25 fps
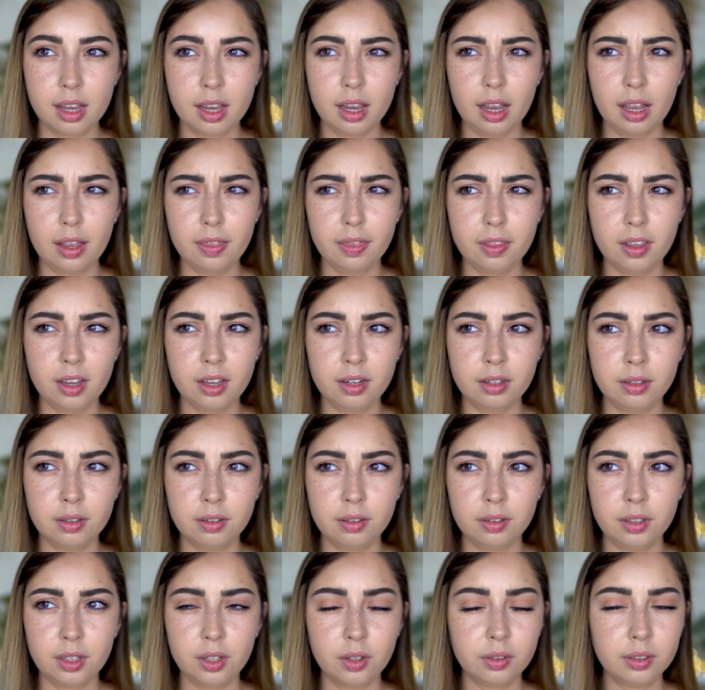and then
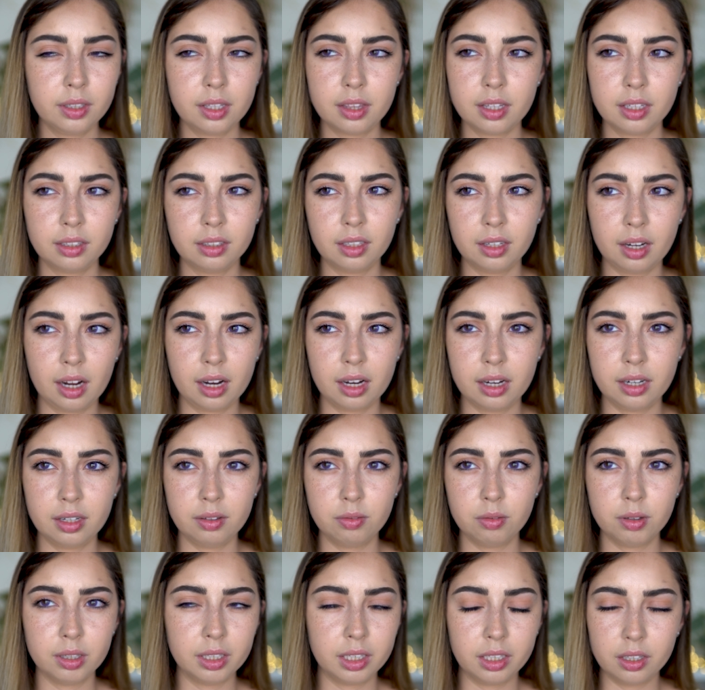the only thing that I
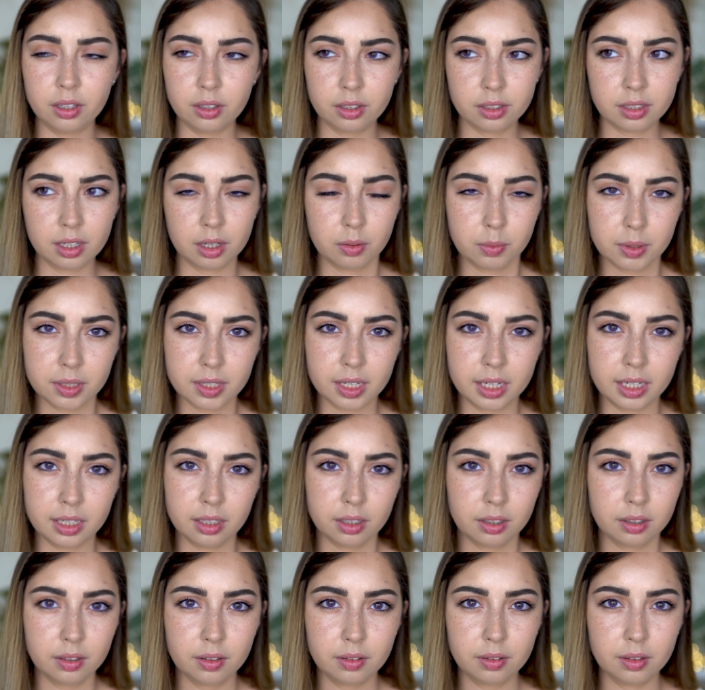really looked at was like
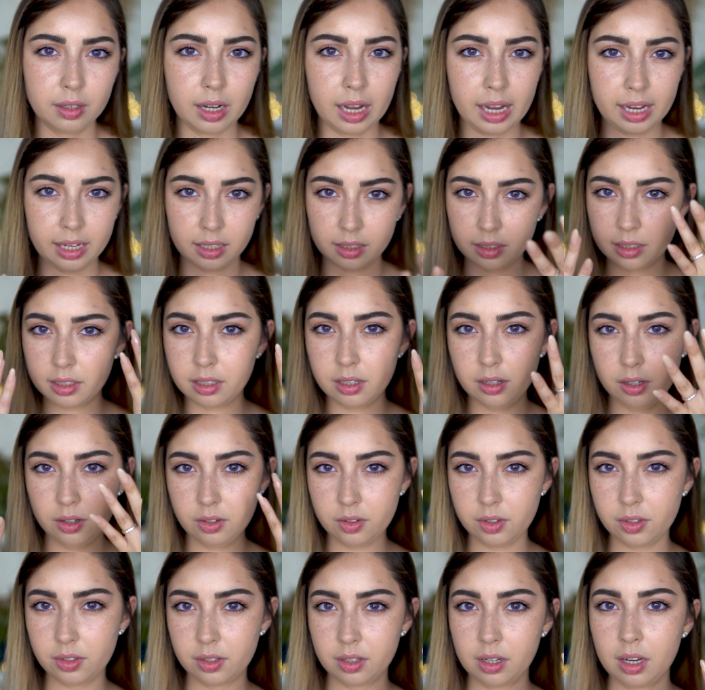eye
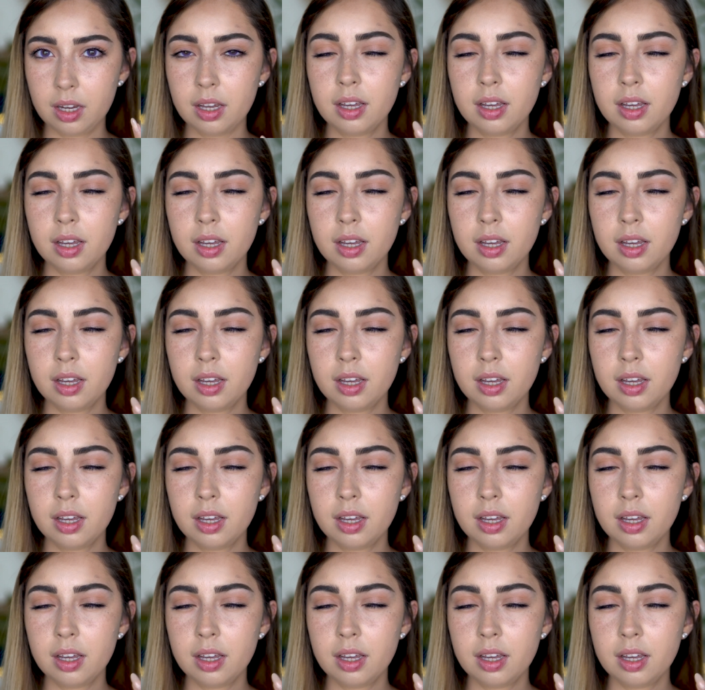glitters.